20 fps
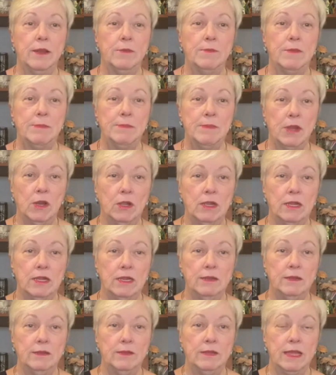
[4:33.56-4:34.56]
my
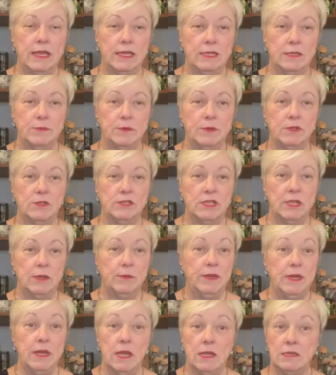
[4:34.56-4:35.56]
marketing experts tell
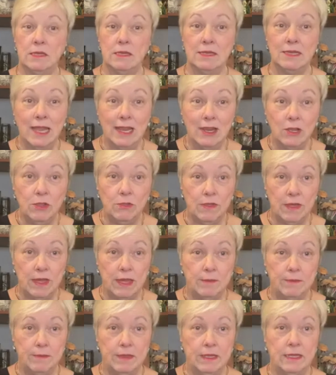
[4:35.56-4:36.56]
me not to tell you
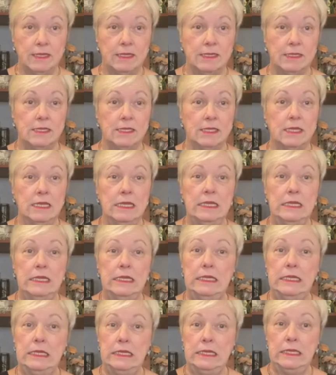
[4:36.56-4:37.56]
that because
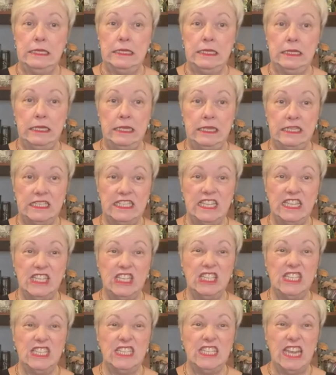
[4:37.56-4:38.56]
it's a
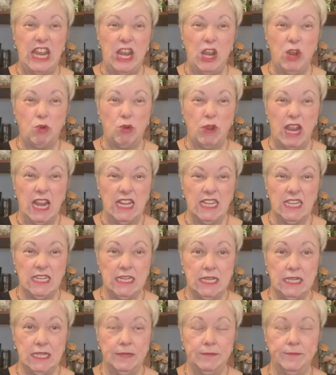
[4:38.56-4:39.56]
secret.
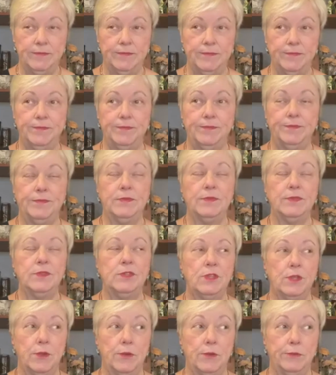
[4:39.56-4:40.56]

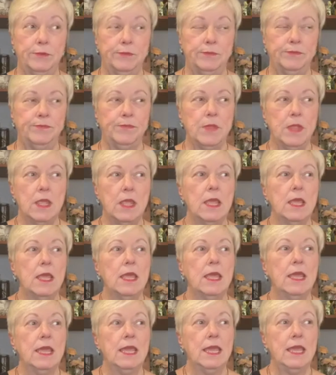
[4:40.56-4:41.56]
So
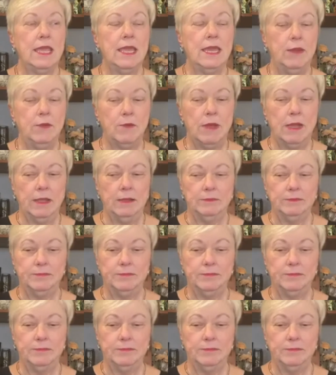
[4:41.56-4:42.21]
anyway,